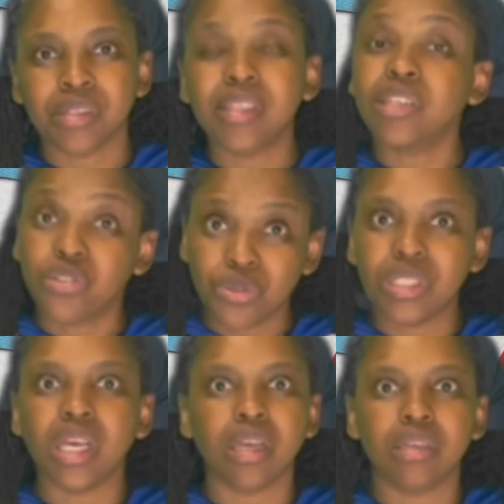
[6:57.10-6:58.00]
They do
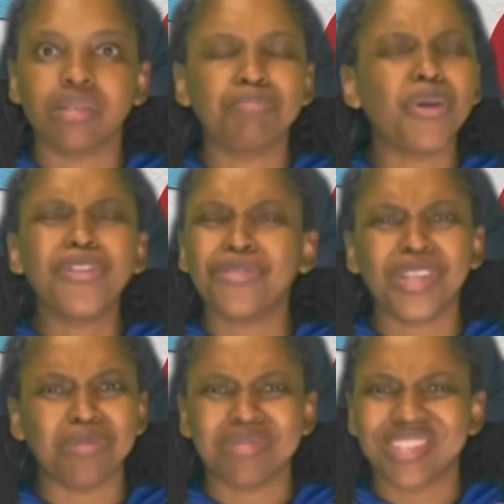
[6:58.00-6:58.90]
say, both of
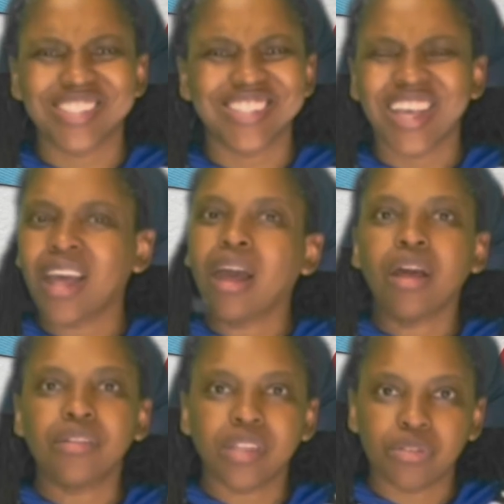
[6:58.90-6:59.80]
them,
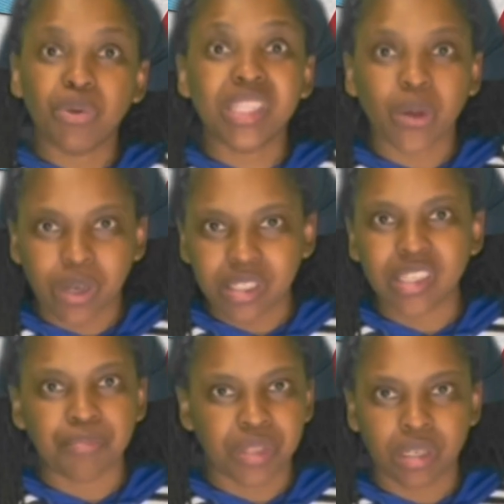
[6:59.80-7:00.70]
when they want
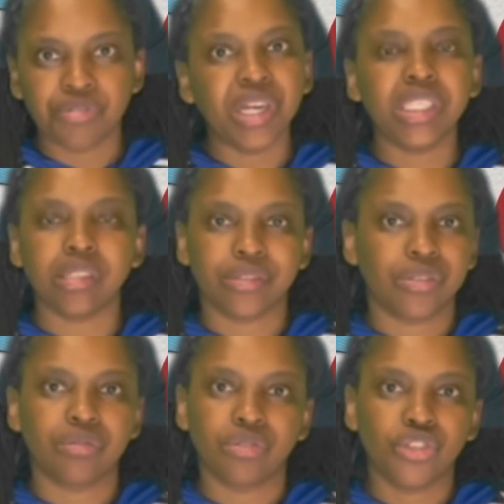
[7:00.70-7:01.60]
something,
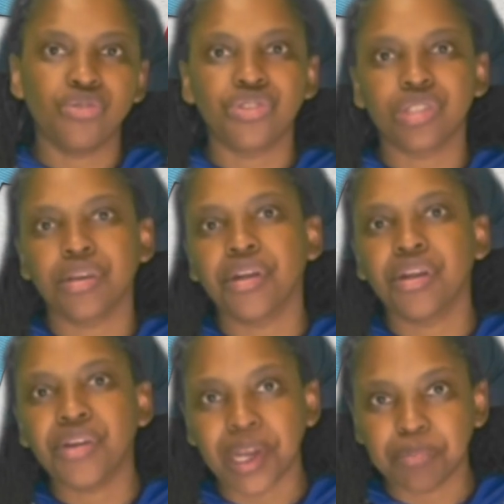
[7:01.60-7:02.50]
raisins, juice,
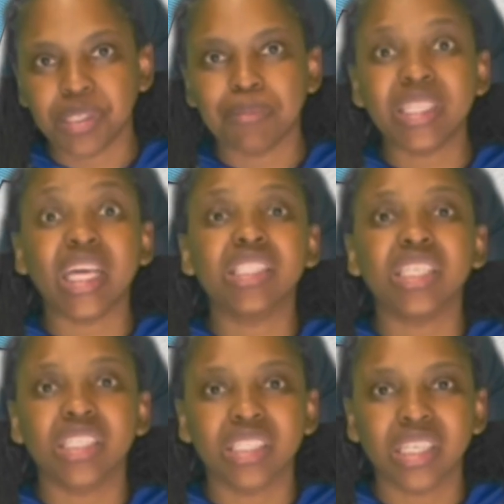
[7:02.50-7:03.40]
grapes, but that's
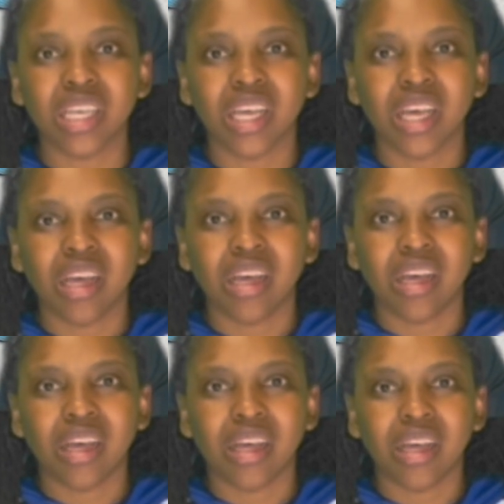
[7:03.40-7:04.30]
it.
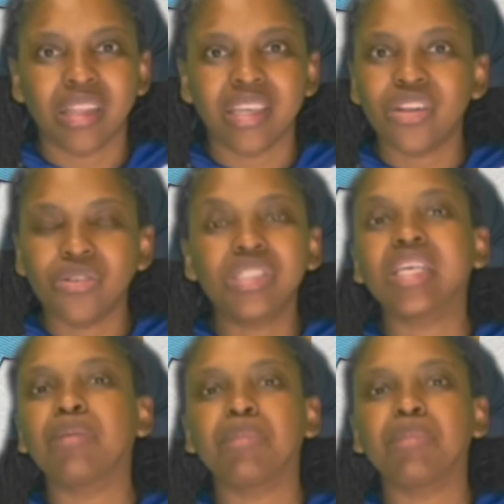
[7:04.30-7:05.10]
They don't say